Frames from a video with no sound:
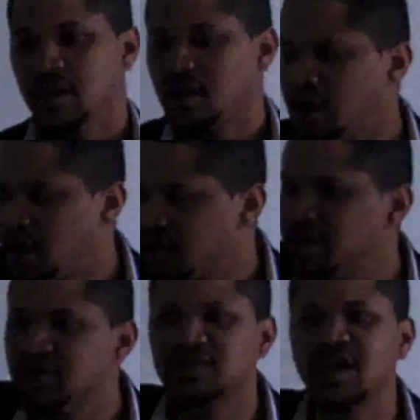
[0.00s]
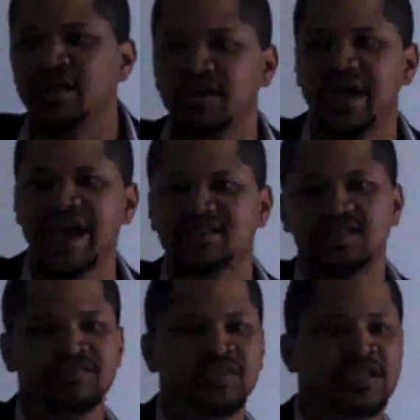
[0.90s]
All of those other
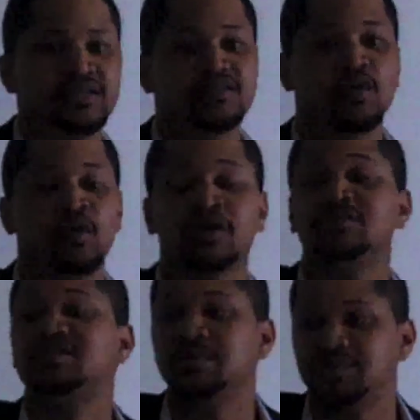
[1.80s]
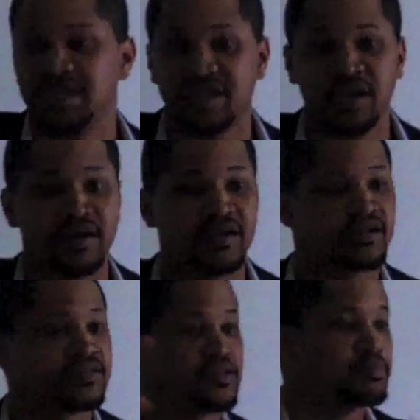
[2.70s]
activities or subject
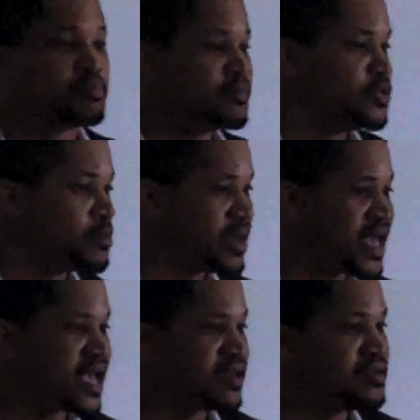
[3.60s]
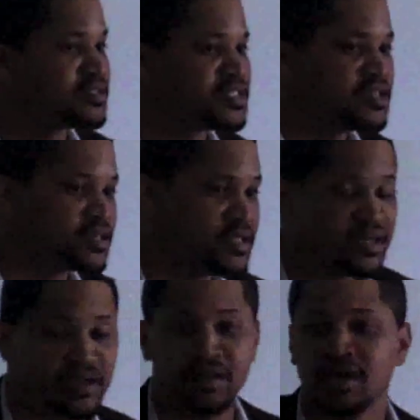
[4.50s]
areas, your band, your
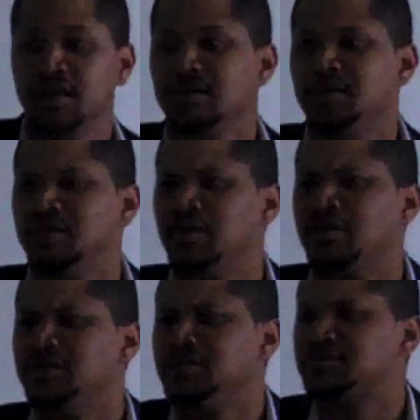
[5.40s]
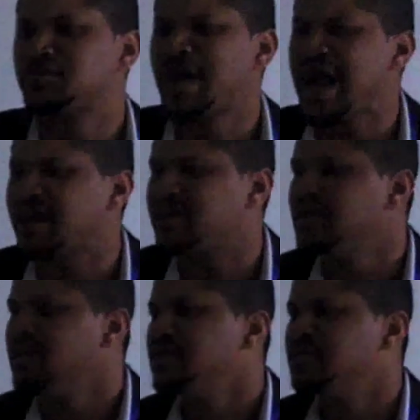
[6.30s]
cheerleading, your track,
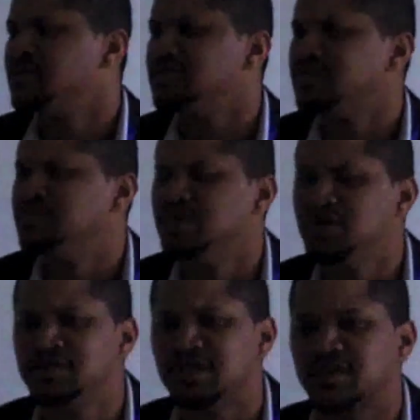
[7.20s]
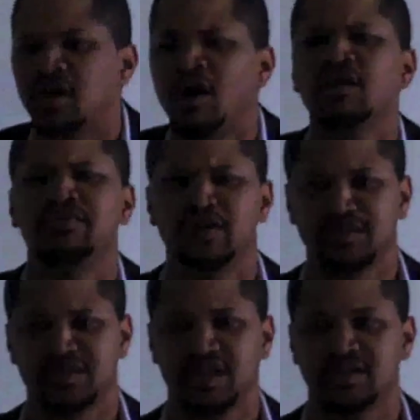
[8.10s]
your music, all of
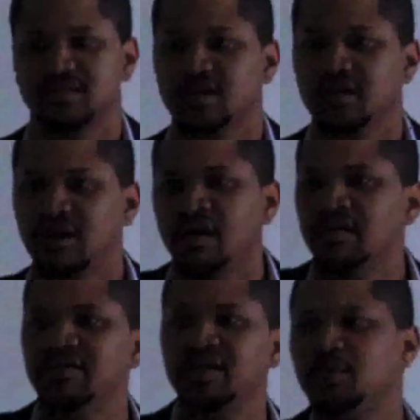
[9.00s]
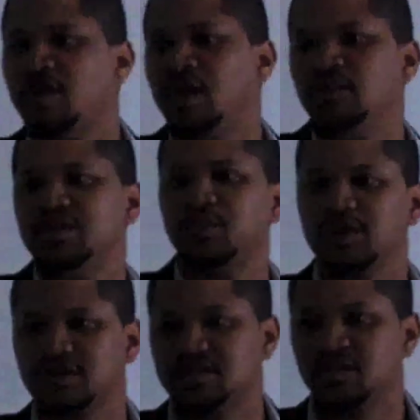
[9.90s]
those things, all of them were always
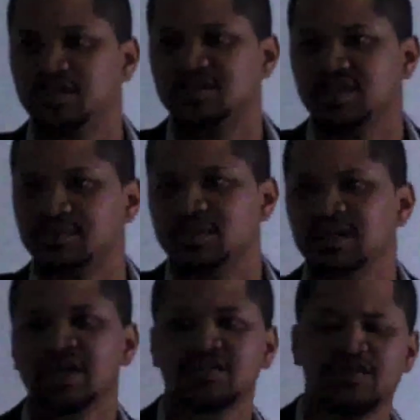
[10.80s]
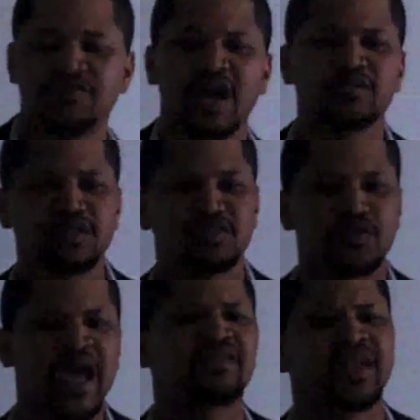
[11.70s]
working towards something. So if I was in
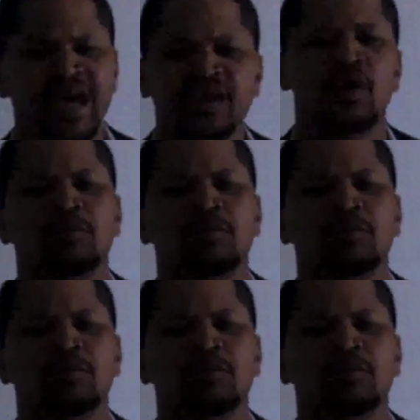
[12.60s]
track, then I know I